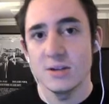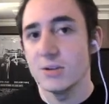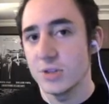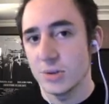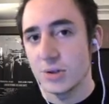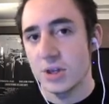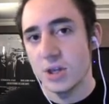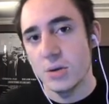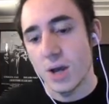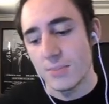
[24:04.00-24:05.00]
duo
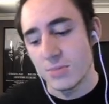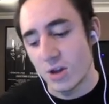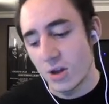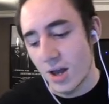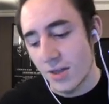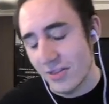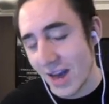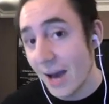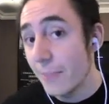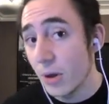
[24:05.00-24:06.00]
queue. I'm not
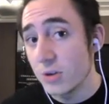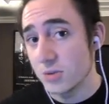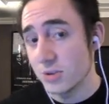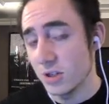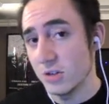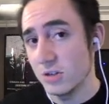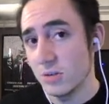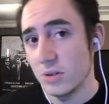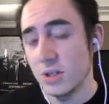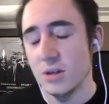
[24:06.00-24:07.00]
that opposed to a solo
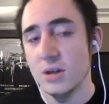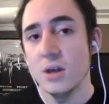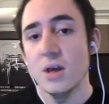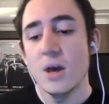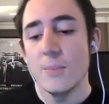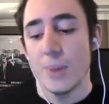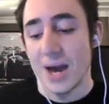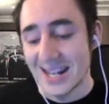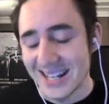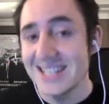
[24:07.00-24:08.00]
duo queue,
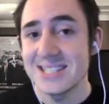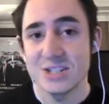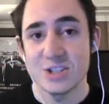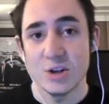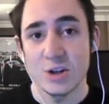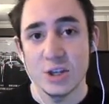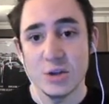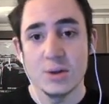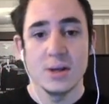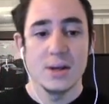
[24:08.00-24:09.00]
but at least a solo queue. I think since it's
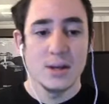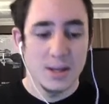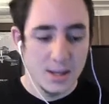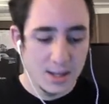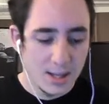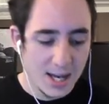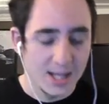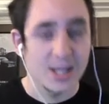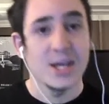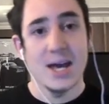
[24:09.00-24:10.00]
4v4, and they
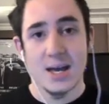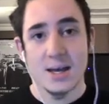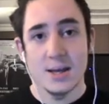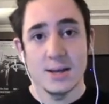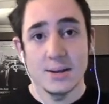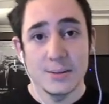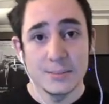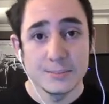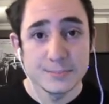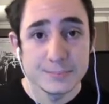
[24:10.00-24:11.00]
should keep the solo
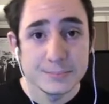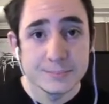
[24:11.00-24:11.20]
duo queue.